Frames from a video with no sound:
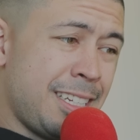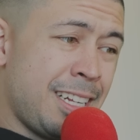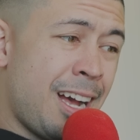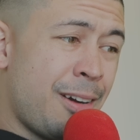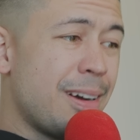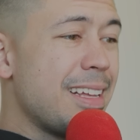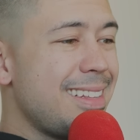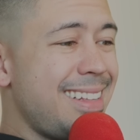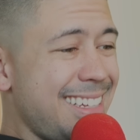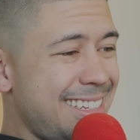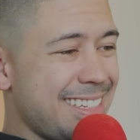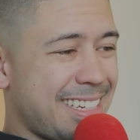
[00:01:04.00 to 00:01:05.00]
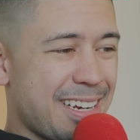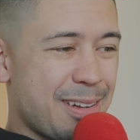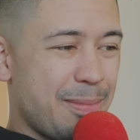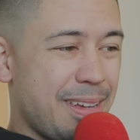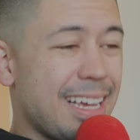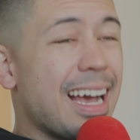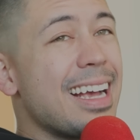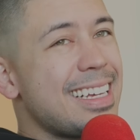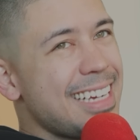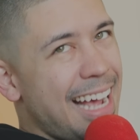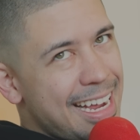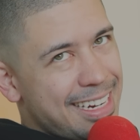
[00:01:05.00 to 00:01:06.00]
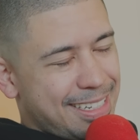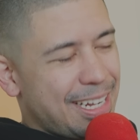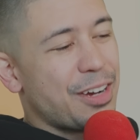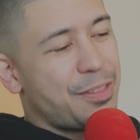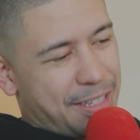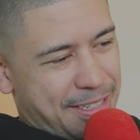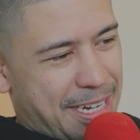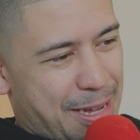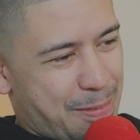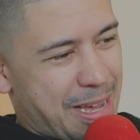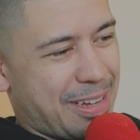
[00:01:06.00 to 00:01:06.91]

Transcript: So this is going to be kind of tough to type